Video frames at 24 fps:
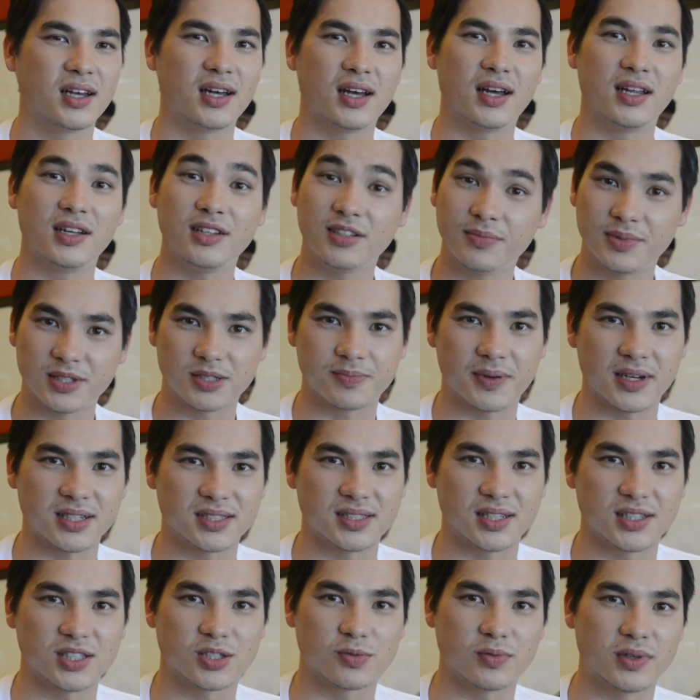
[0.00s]
a little bit
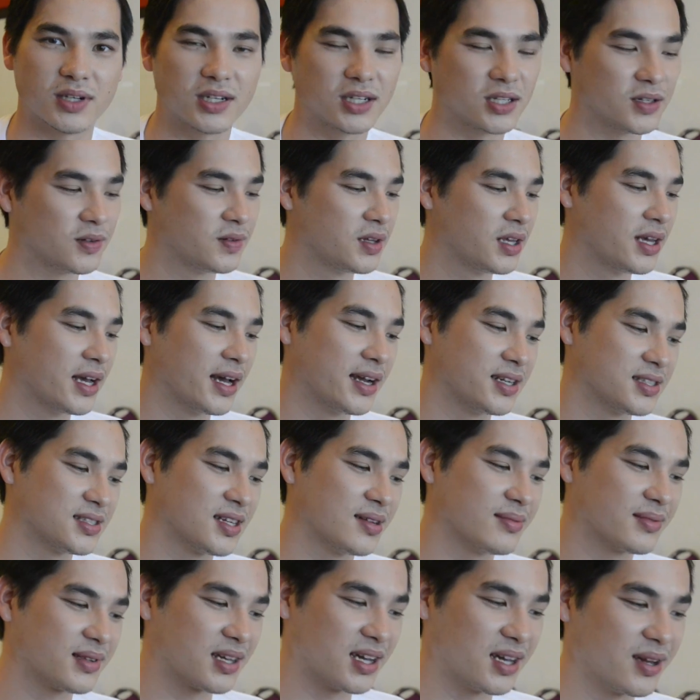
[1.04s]
spicy as well. At the
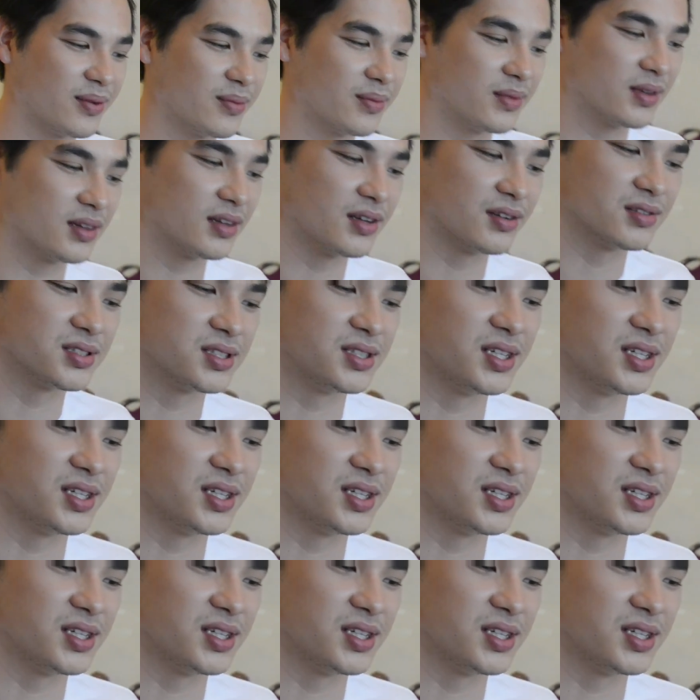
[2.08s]
same time, there's